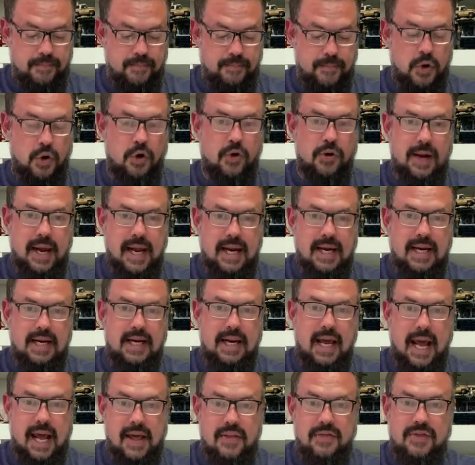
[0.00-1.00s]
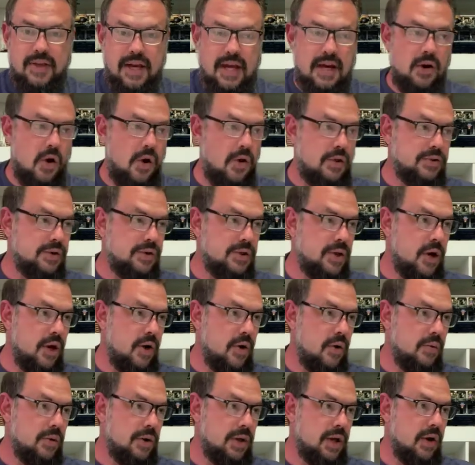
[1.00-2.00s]
created, and then
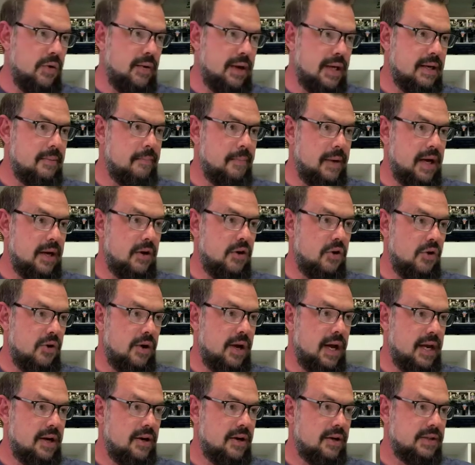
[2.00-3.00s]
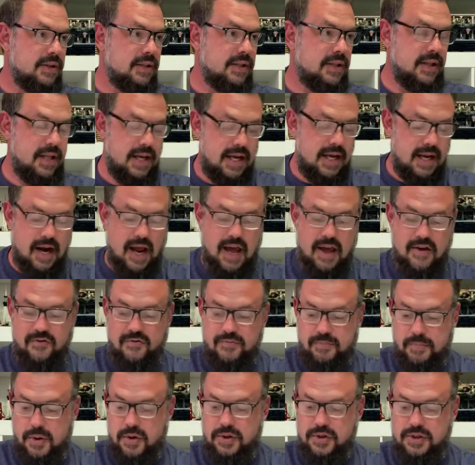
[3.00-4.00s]
also, independent creators that
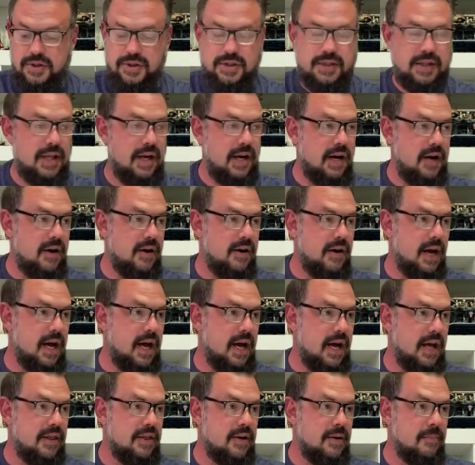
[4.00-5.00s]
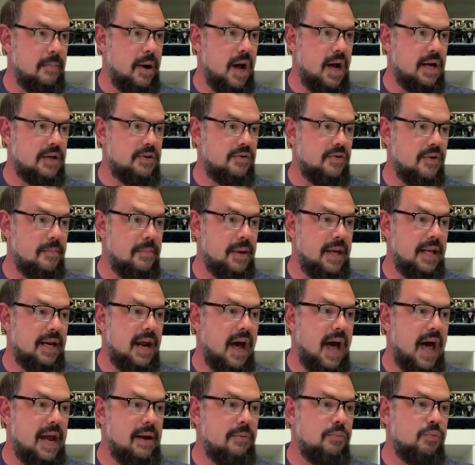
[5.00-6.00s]
I've purchased their mocks from. And
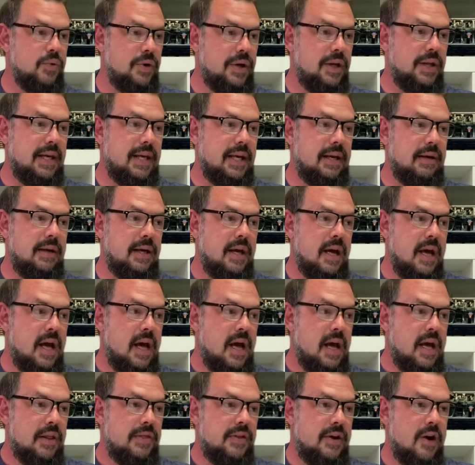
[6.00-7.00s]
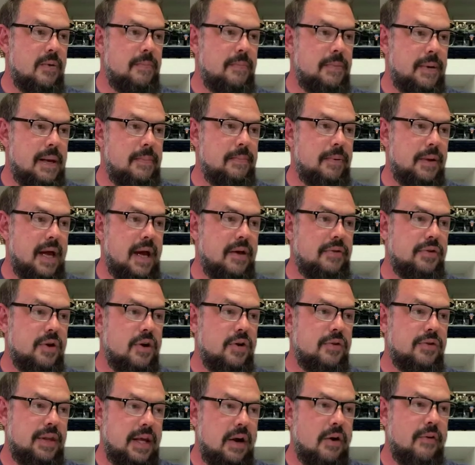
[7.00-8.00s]
there are people out
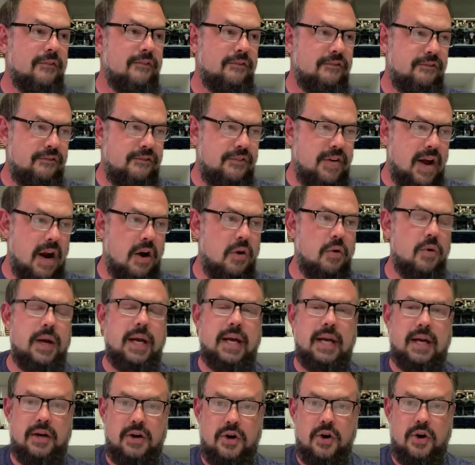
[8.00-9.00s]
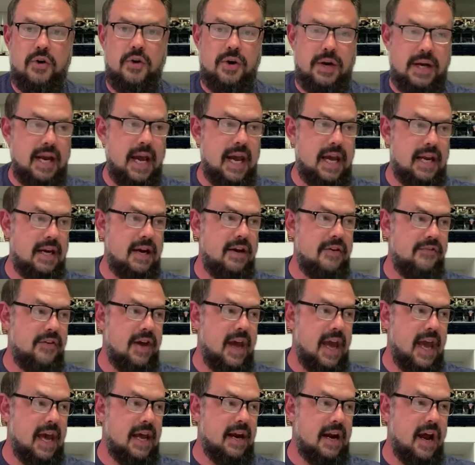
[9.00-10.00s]
there that are very
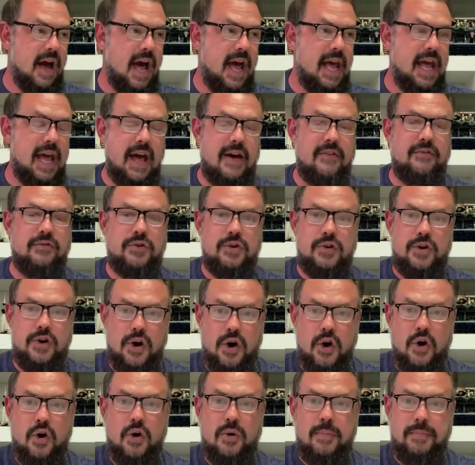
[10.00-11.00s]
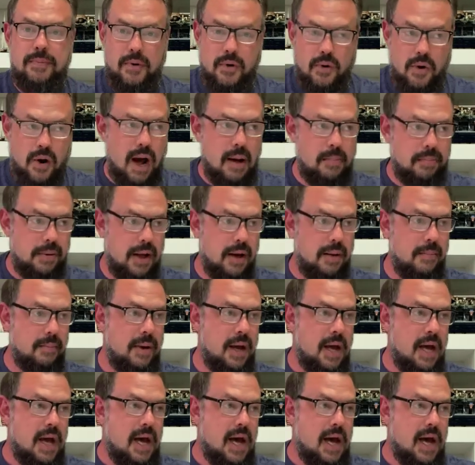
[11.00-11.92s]
creative, and I have no problem